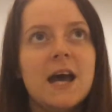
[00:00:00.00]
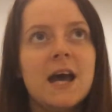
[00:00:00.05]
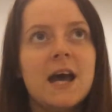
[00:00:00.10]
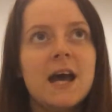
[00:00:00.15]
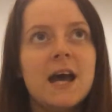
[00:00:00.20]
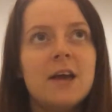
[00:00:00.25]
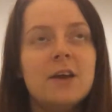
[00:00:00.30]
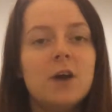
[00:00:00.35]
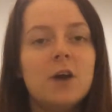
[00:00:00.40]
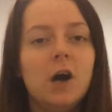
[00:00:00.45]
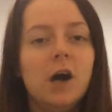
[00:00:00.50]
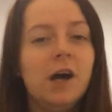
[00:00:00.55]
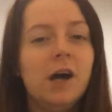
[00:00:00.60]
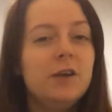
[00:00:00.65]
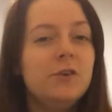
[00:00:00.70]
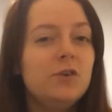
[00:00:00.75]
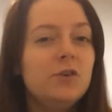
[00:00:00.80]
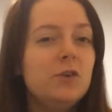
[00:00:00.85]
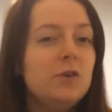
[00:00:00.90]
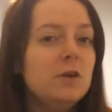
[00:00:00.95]
And
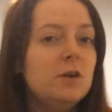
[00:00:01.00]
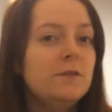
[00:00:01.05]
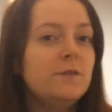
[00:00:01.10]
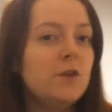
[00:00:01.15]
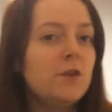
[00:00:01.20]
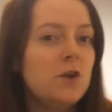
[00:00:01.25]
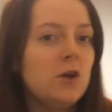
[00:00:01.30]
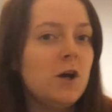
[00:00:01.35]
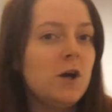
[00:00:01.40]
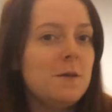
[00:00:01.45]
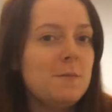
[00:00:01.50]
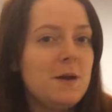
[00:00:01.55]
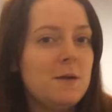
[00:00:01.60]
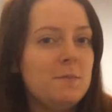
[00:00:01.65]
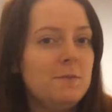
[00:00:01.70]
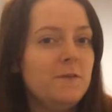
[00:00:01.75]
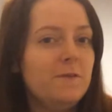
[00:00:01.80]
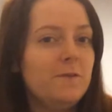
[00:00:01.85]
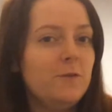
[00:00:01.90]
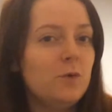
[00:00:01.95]
I do love the
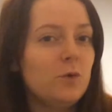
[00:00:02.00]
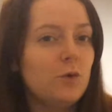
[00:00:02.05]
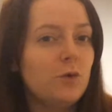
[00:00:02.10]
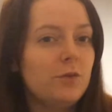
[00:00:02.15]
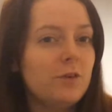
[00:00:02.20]
Nightmare Before